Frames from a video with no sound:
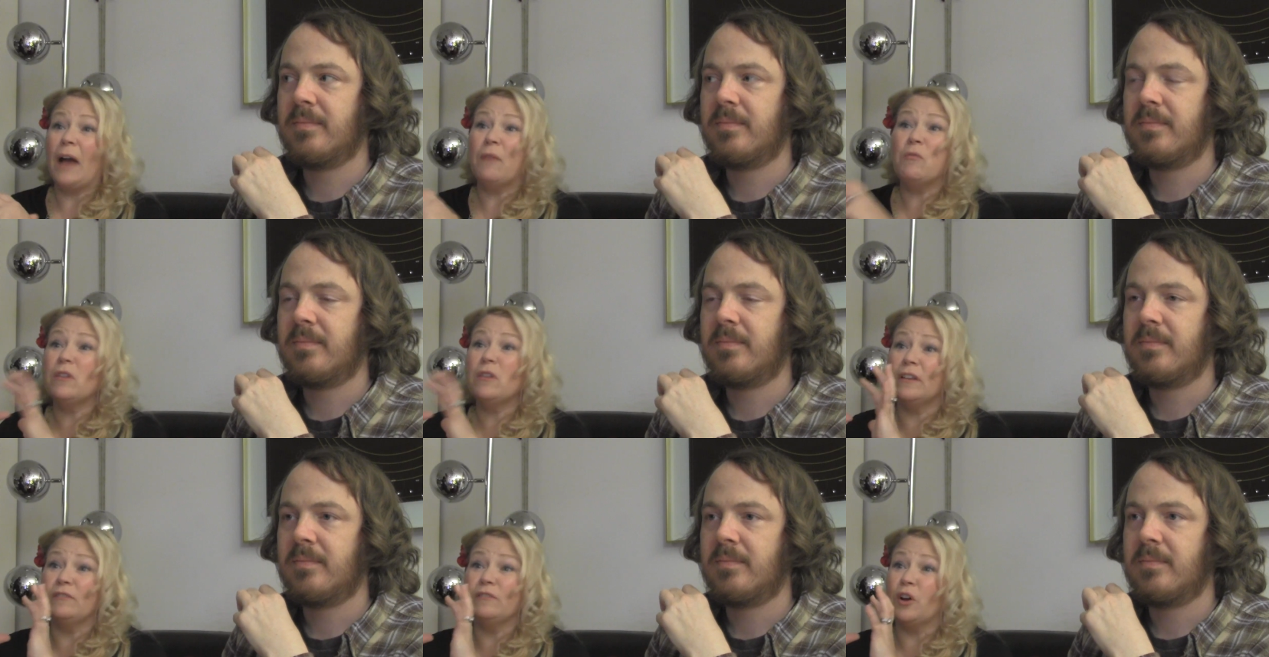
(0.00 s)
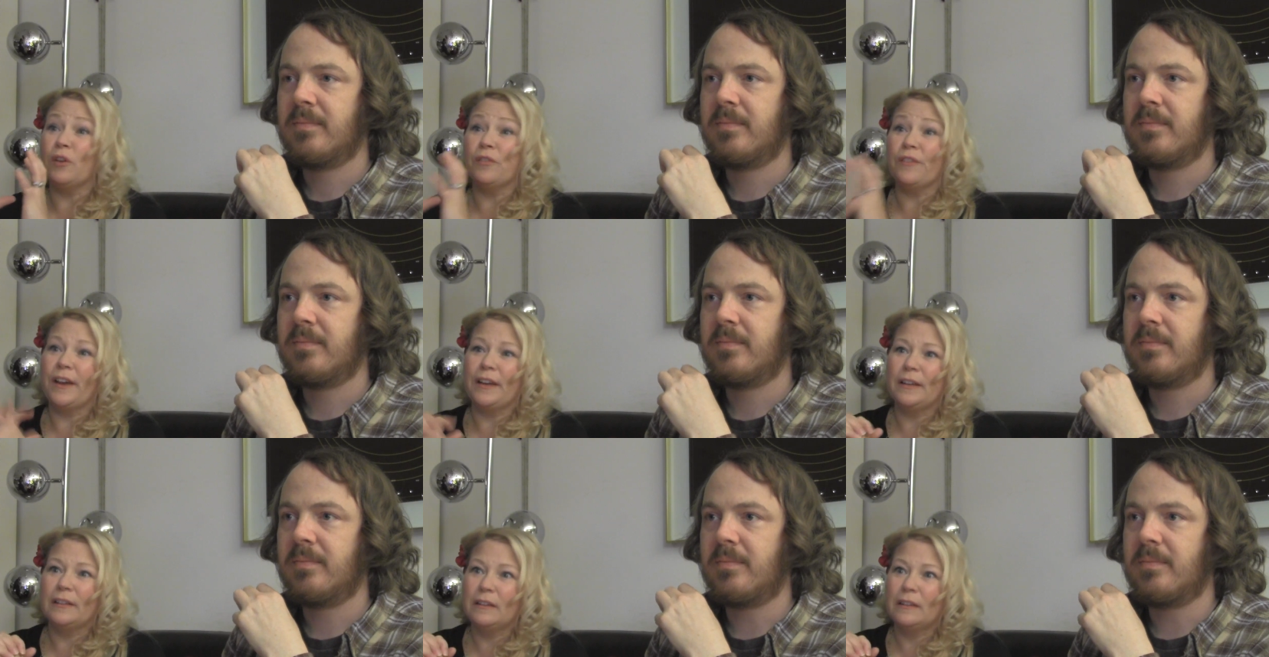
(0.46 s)
Speaker 1: I wouldn't have known
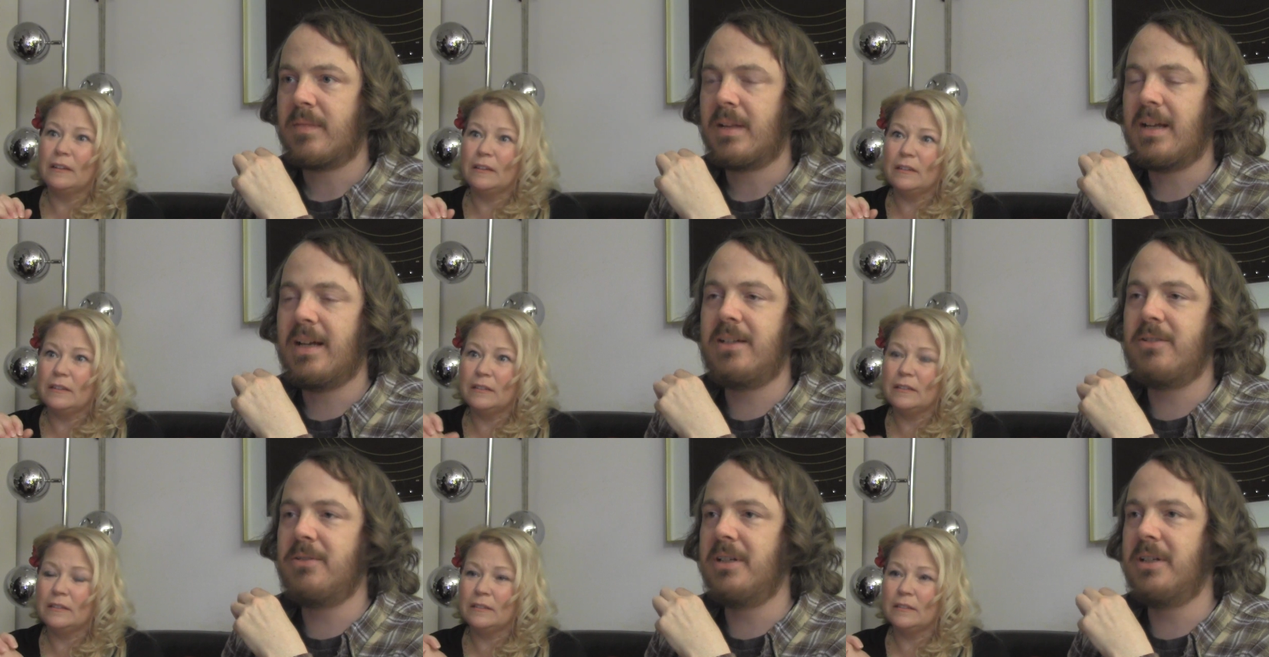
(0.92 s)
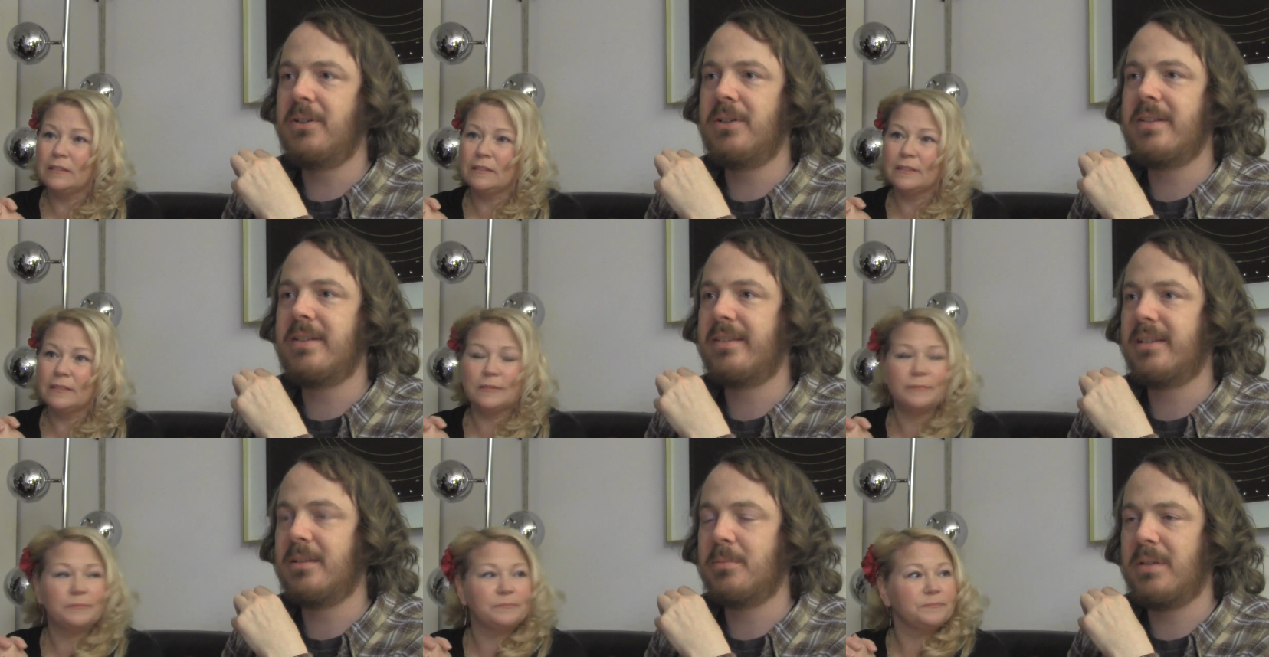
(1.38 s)
that. I don't know
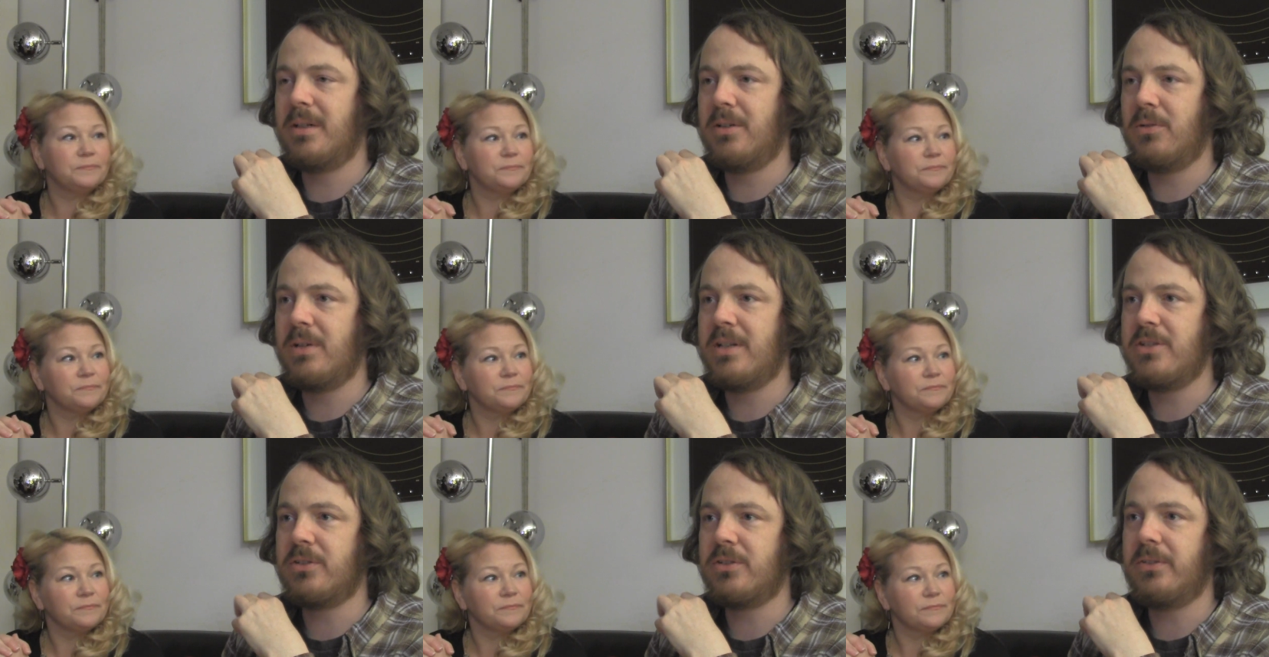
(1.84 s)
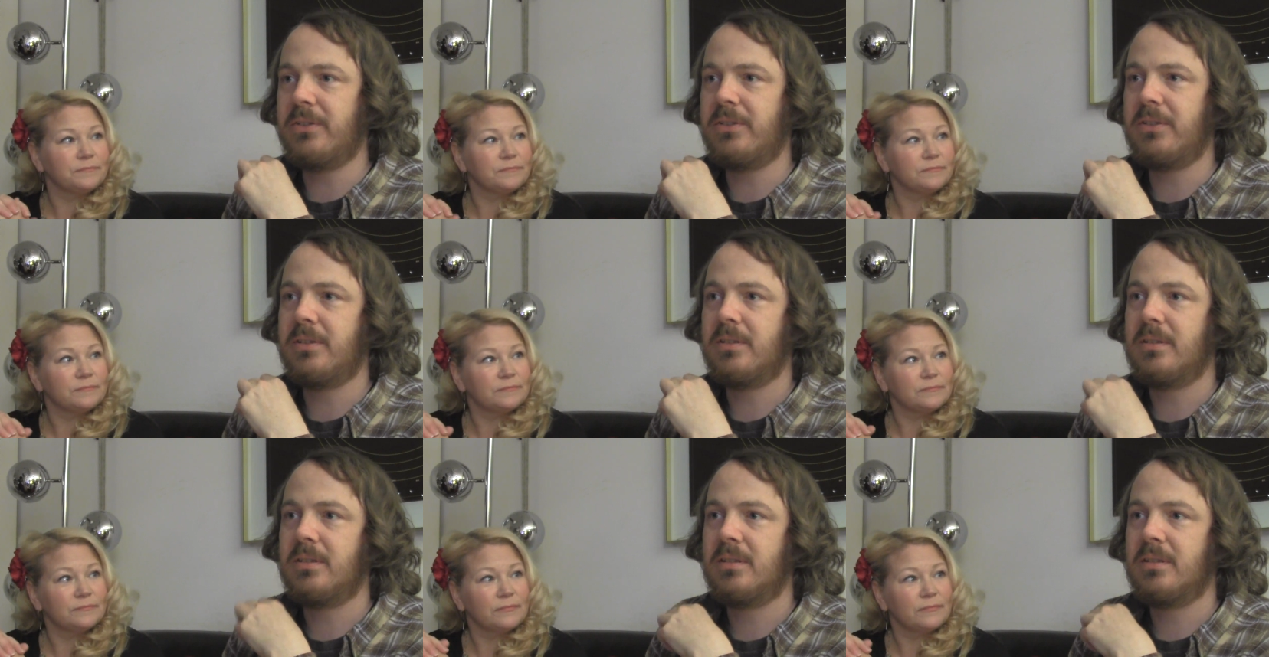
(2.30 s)
anything about racials.